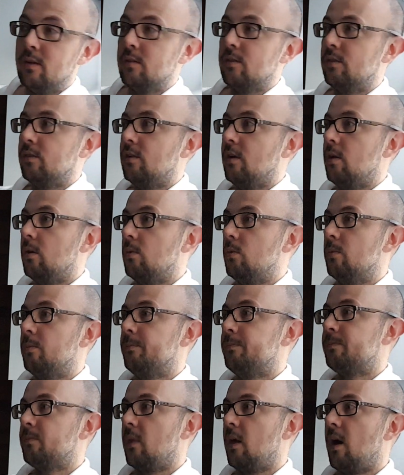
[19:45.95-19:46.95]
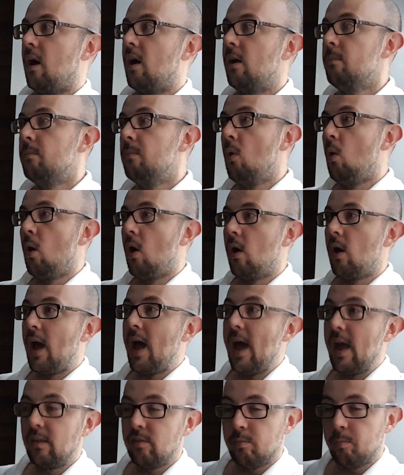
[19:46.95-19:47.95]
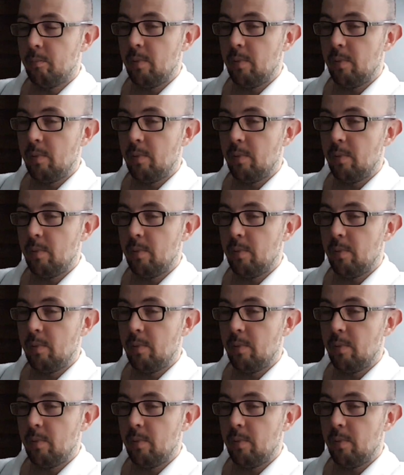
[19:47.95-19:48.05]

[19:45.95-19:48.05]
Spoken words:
So I'm not as